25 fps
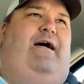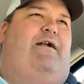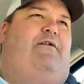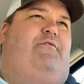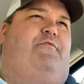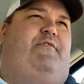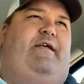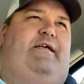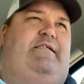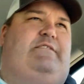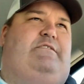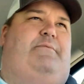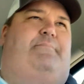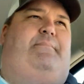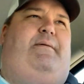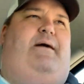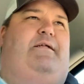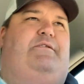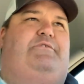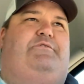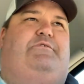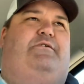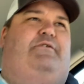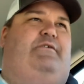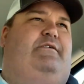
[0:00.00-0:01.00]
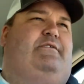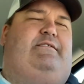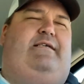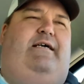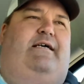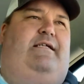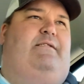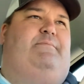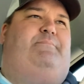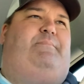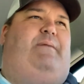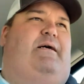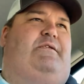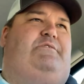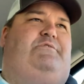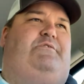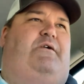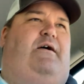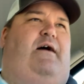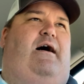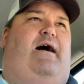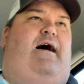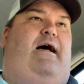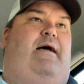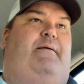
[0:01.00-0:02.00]
I don't think it's a monster. It's not
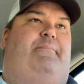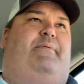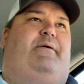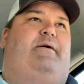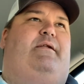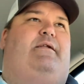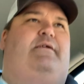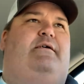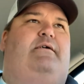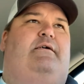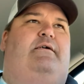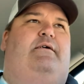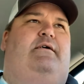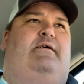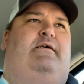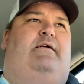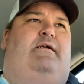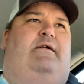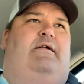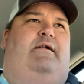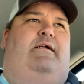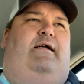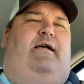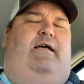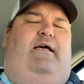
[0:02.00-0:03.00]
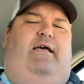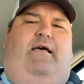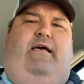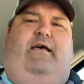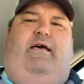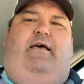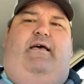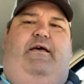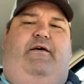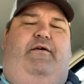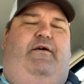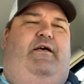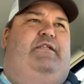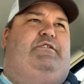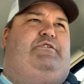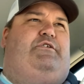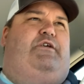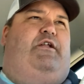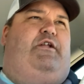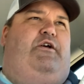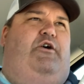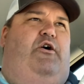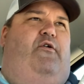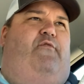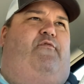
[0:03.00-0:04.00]
monster high, but it, it, it's
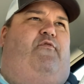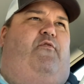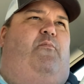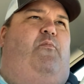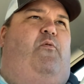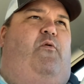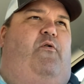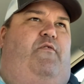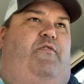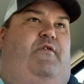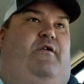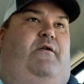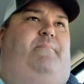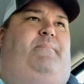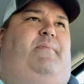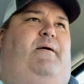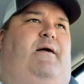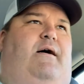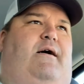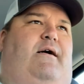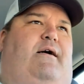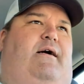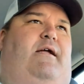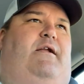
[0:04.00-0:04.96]
going to go for more than a buck.